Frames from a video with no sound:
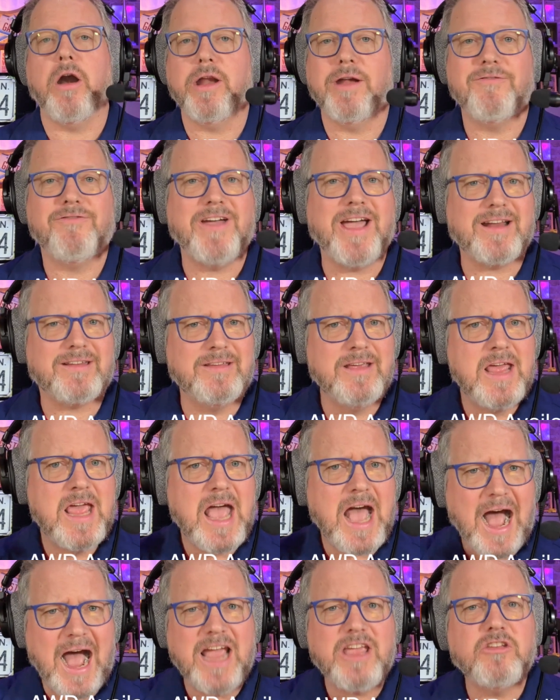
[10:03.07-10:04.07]
In fact,
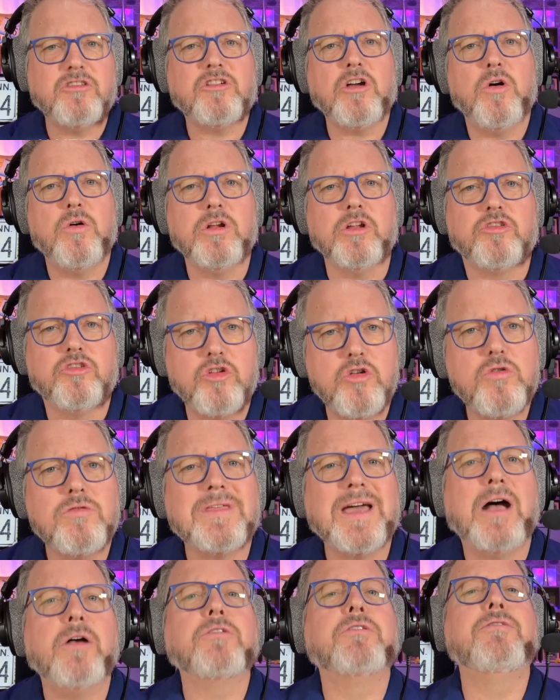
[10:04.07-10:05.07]
I used to own a
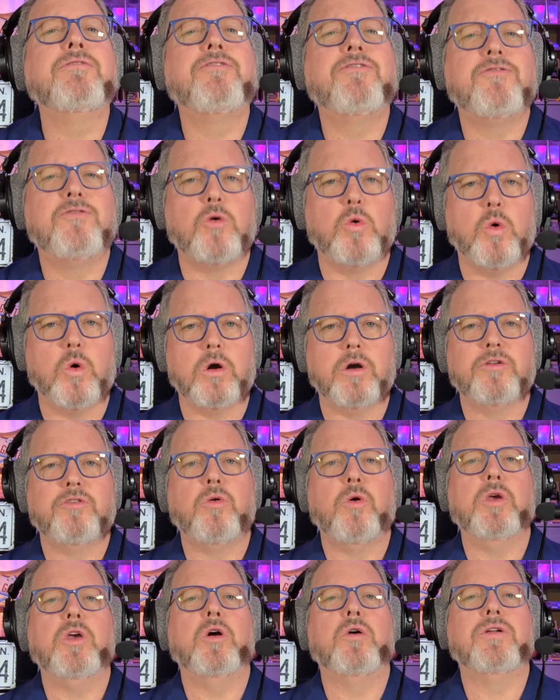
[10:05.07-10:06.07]
2004
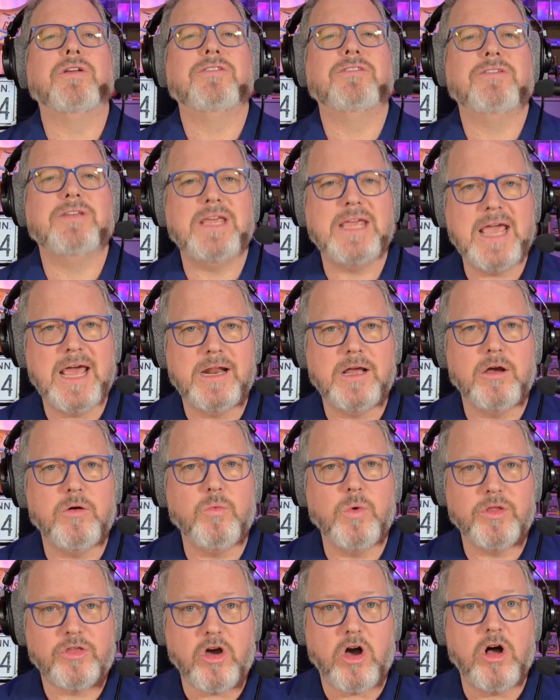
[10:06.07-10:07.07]
Toyota Sienna
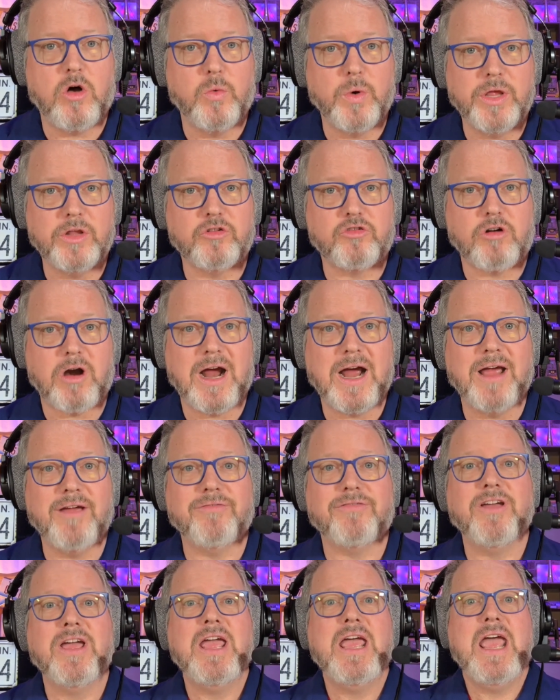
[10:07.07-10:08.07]
with all-wheel drive,